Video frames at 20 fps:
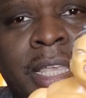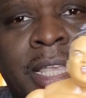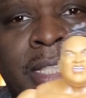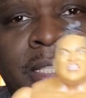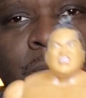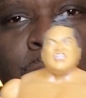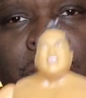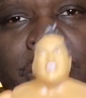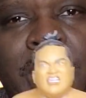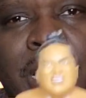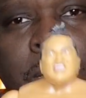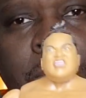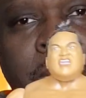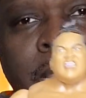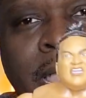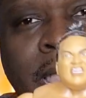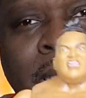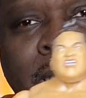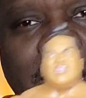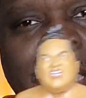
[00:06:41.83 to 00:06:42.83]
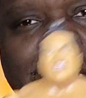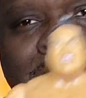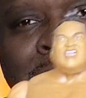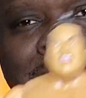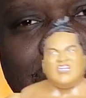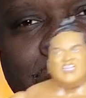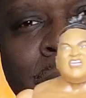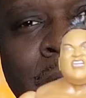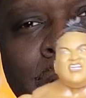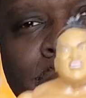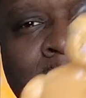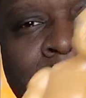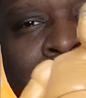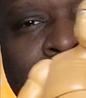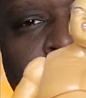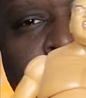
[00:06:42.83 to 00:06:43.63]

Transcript: And to be able to add something to the